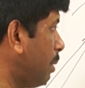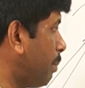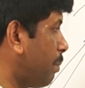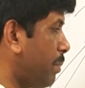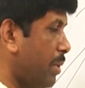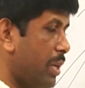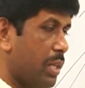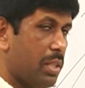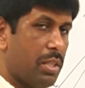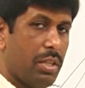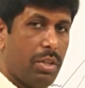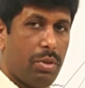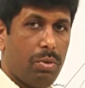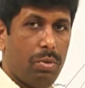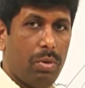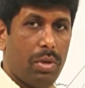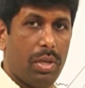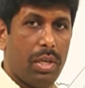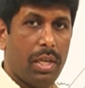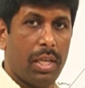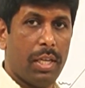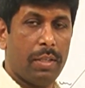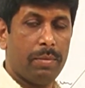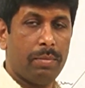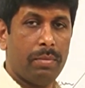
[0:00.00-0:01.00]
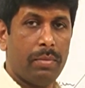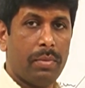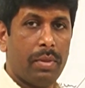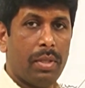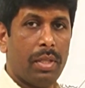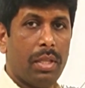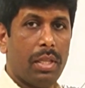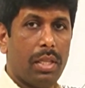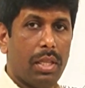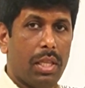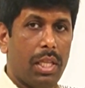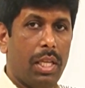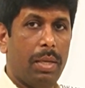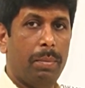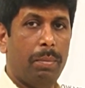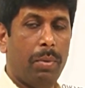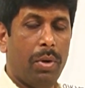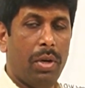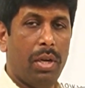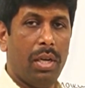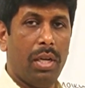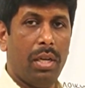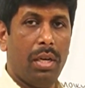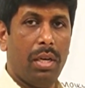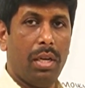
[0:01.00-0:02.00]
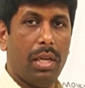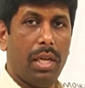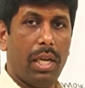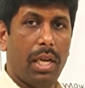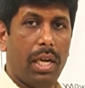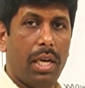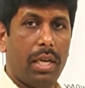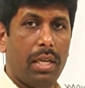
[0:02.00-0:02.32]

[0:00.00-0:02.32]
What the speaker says: the pressure cooker, they boil